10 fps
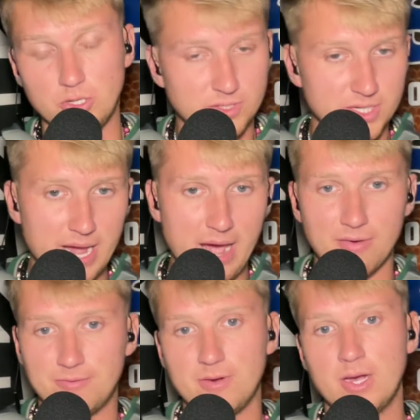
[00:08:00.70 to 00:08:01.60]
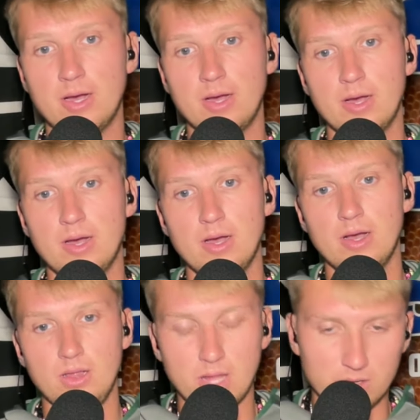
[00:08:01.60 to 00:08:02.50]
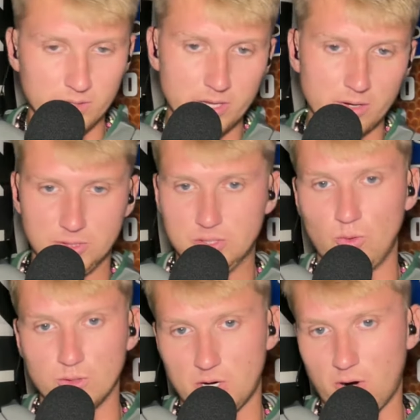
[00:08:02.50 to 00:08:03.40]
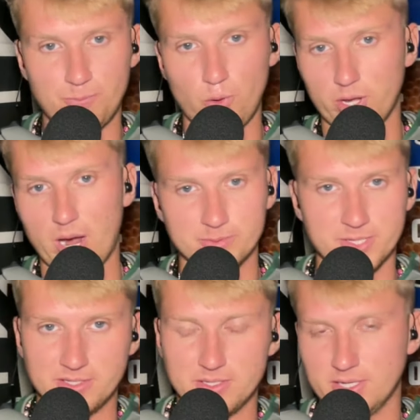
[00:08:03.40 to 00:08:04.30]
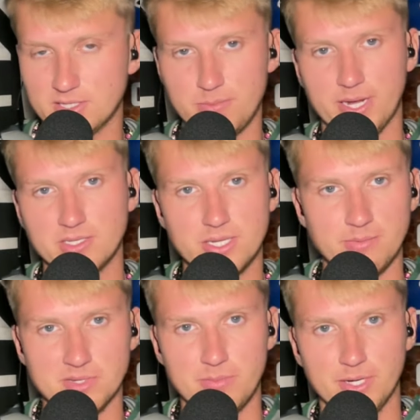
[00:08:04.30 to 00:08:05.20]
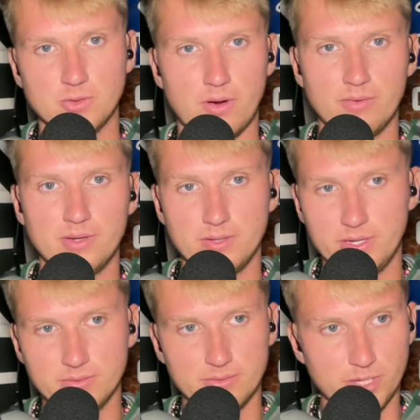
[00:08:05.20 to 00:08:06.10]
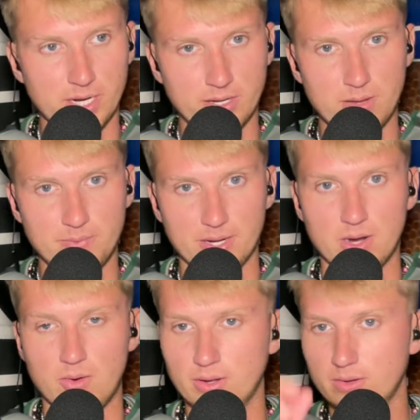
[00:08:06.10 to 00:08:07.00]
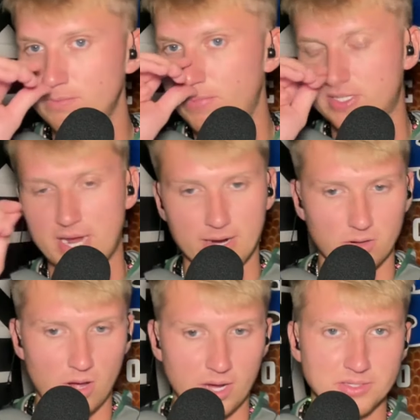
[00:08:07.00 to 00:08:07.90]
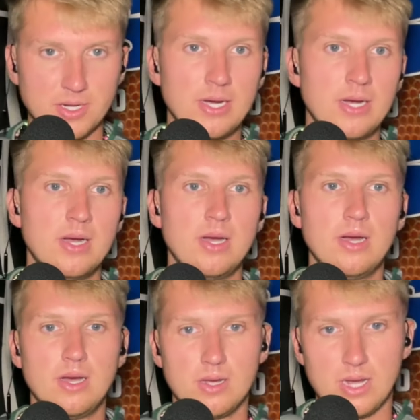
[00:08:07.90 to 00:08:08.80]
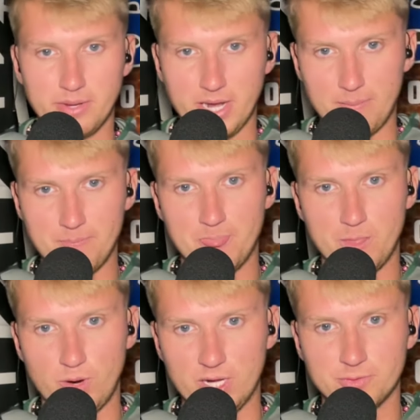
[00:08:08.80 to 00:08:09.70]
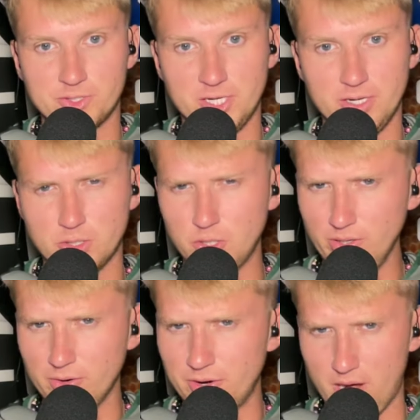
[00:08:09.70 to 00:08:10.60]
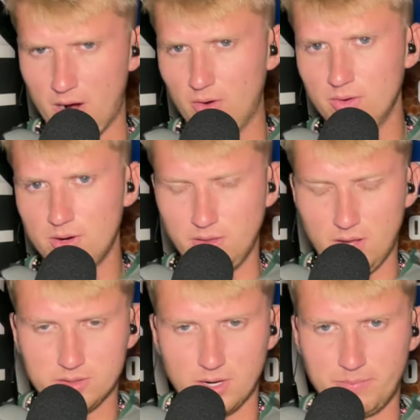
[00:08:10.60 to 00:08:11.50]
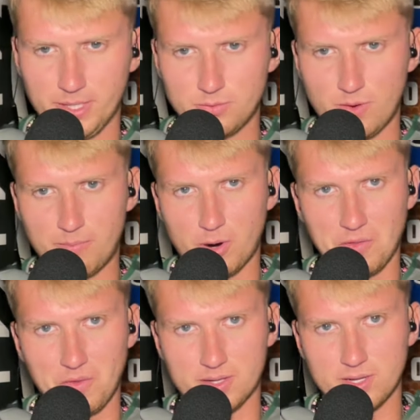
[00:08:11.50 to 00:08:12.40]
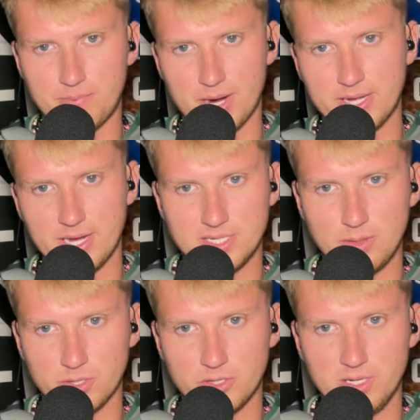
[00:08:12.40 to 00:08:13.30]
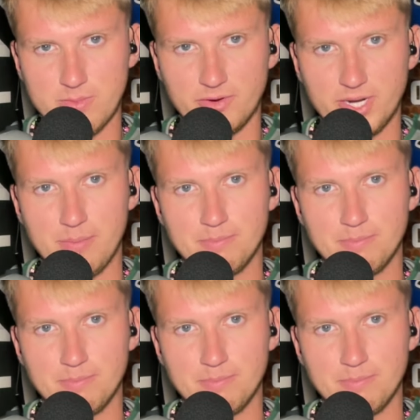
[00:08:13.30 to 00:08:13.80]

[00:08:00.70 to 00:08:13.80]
UCF. Luckily, those schools aren't pulling upsets against the biggest teams in the Big 12. And that, we need to keep that going. Be Santa Claus. Coming up, West Virginia, good or no? On Locked On Big 12, part of the Locked On Podcast Network, your team every day.